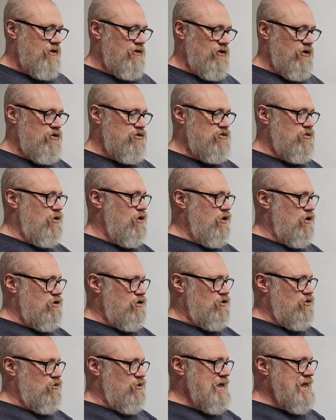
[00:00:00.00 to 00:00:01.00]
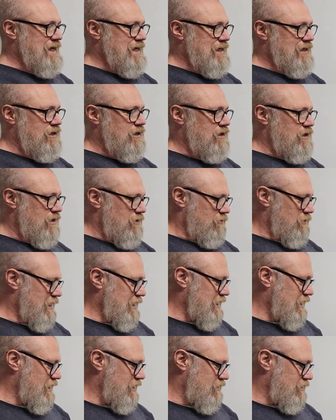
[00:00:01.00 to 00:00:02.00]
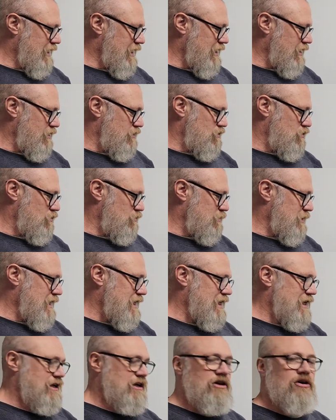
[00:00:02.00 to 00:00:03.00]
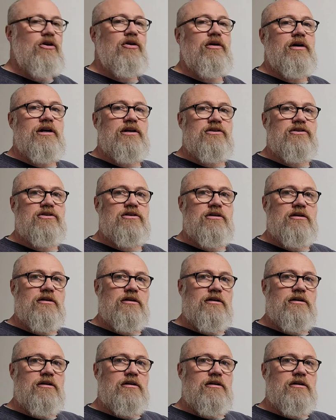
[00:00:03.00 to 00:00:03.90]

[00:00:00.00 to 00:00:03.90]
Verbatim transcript: Those are all green, meaning they are to be encouraged.